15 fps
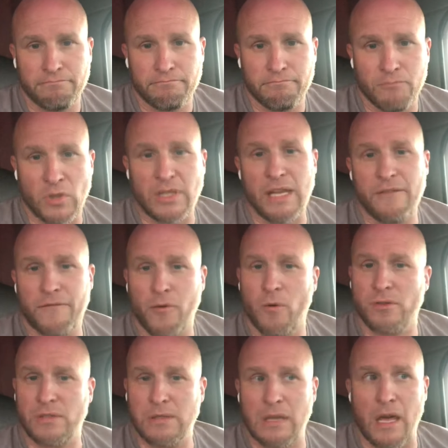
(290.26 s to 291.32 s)
when they
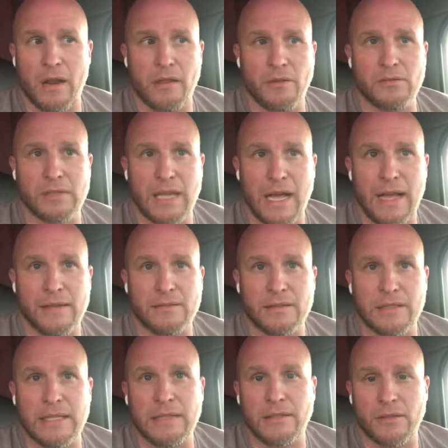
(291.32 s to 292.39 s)
forced a lot of those guys
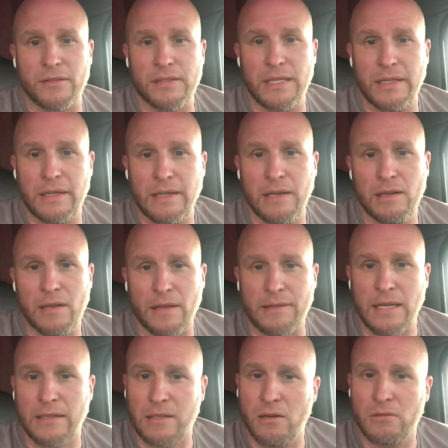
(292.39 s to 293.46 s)
to get their CDL, I
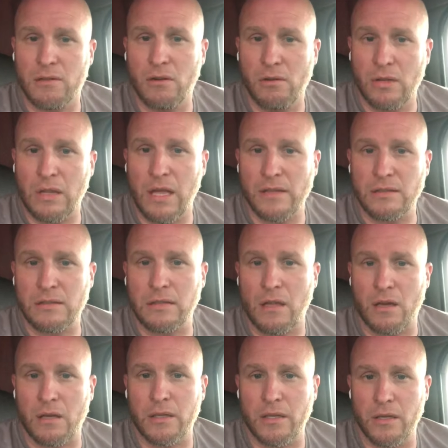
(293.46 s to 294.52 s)
think Coca-Cola lost a
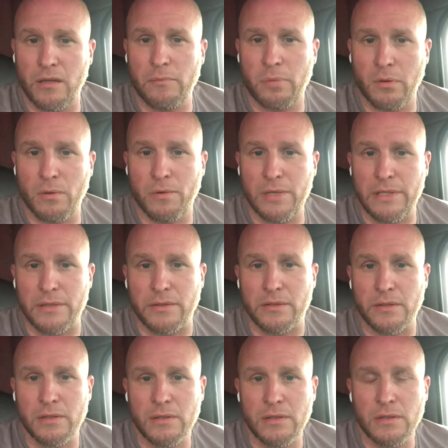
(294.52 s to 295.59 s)
lot of good employees,
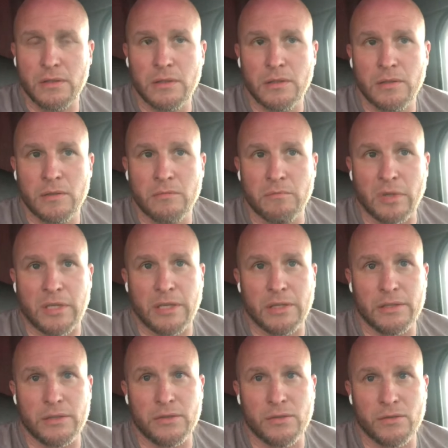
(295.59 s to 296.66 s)

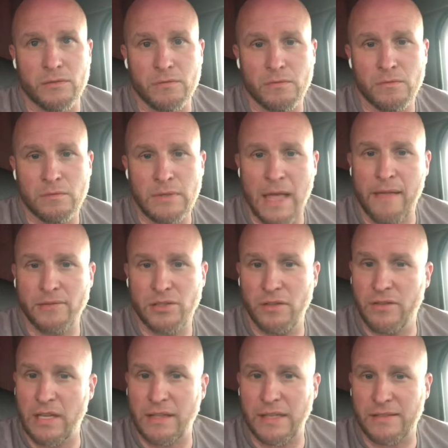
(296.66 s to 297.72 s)
because now that
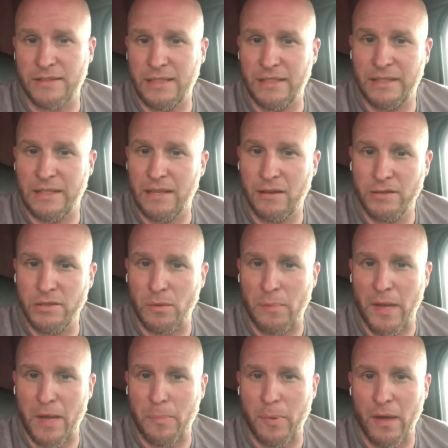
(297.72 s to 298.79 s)
you've got that CDL in your
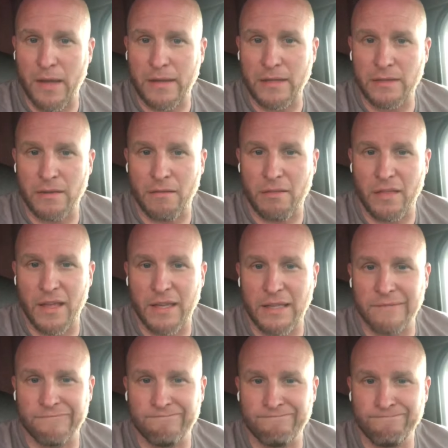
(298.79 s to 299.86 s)
back pocket, you're
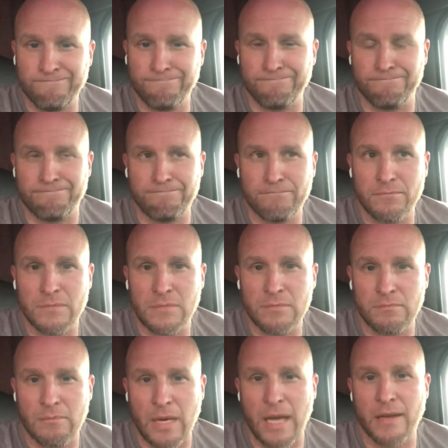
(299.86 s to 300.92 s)
thinking,
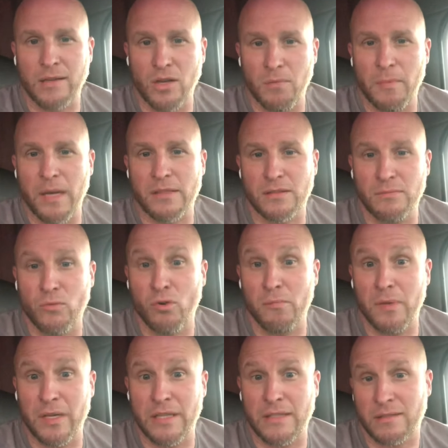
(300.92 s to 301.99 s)
I I can go make some more
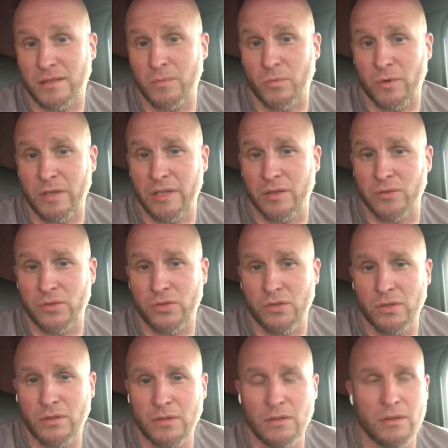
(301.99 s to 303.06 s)
money somewhere else.
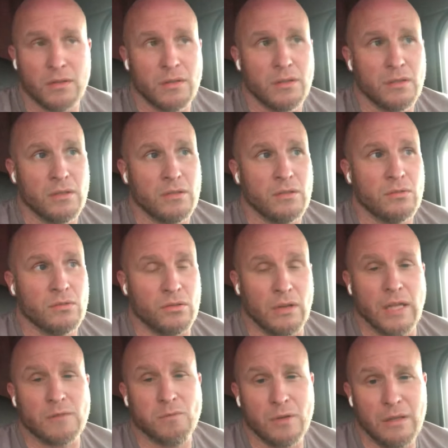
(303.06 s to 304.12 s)
So
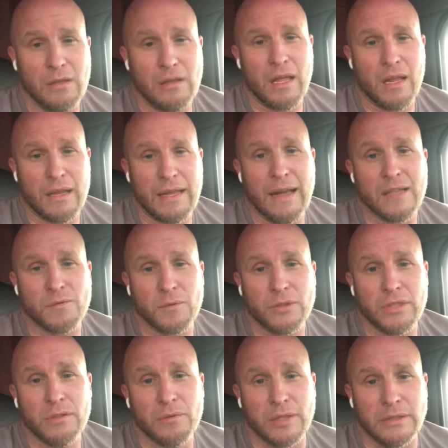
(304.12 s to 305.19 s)
that's what a of guys were
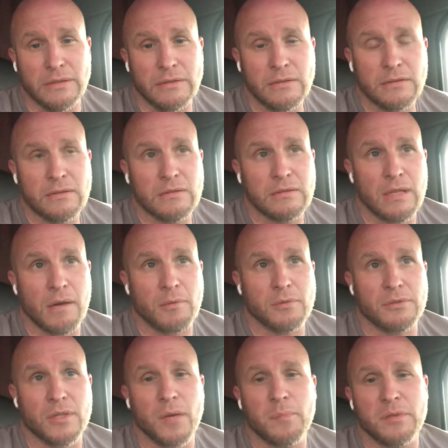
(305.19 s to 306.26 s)
doing. They were
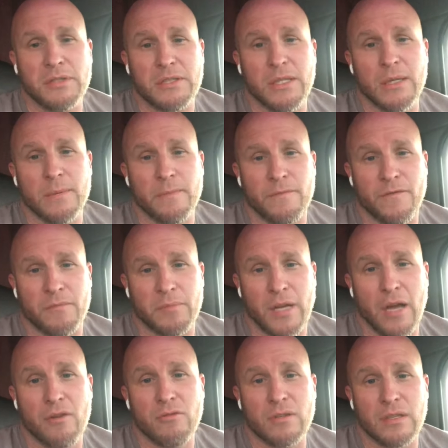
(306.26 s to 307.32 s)
jumping ship from
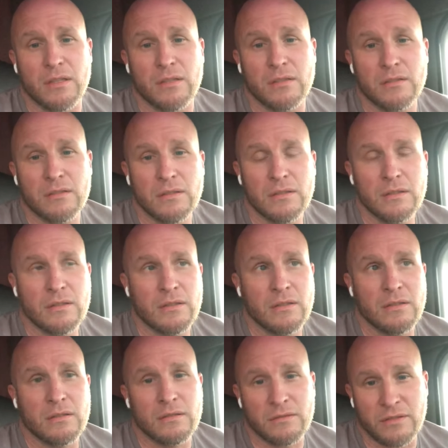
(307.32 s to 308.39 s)
Coke
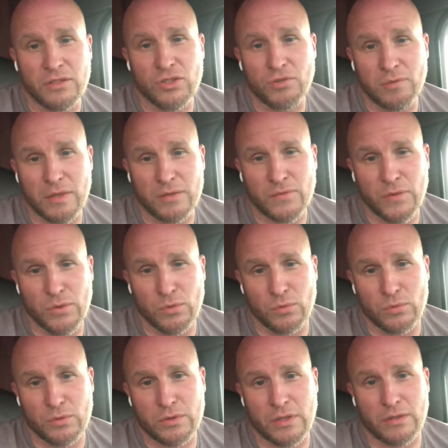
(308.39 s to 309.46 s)
to U.S.
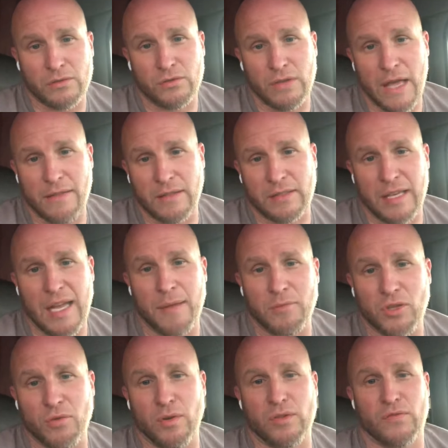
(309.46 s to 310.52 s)
Foods, because at the time
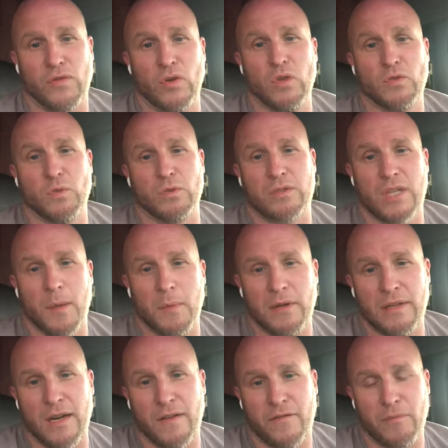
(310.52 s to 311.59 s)
U.S. Foods was coming
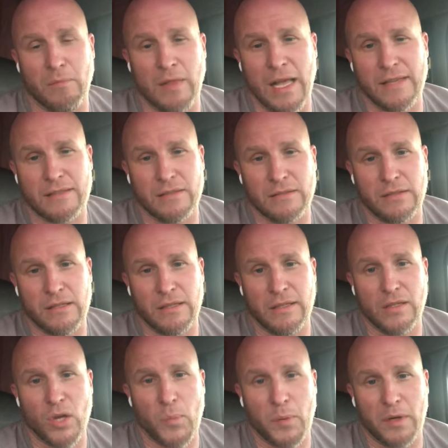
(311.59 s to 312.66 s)
down from Lexington
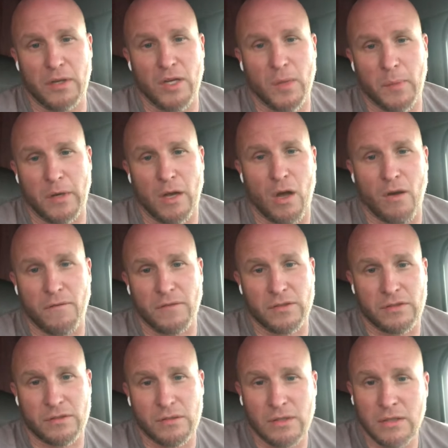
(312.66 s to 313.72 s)
and opening up an
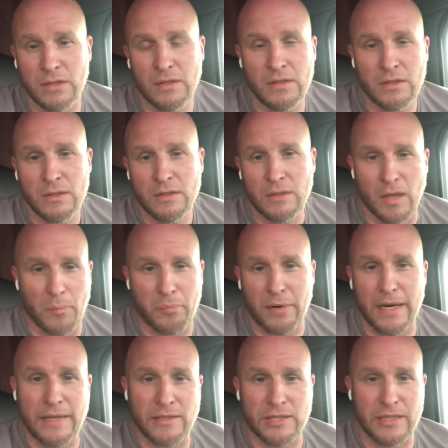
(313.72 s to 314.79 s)
office, a
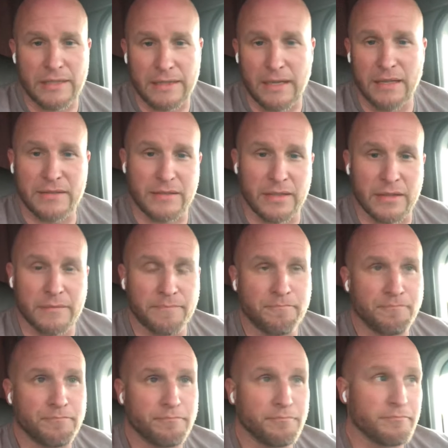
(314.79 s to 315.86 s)
branch in Augusta.
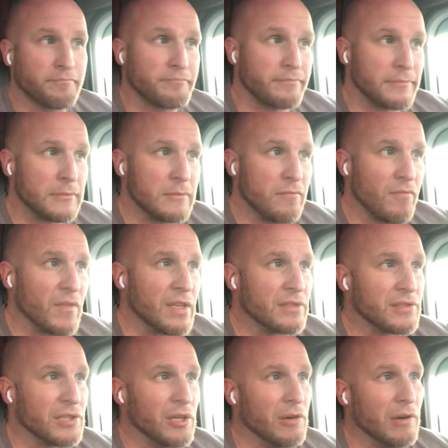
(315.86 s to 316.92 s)

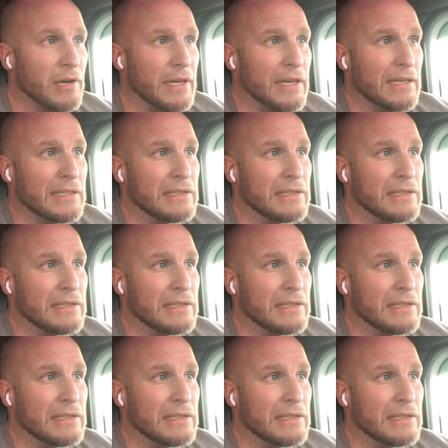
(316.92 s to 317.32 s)
So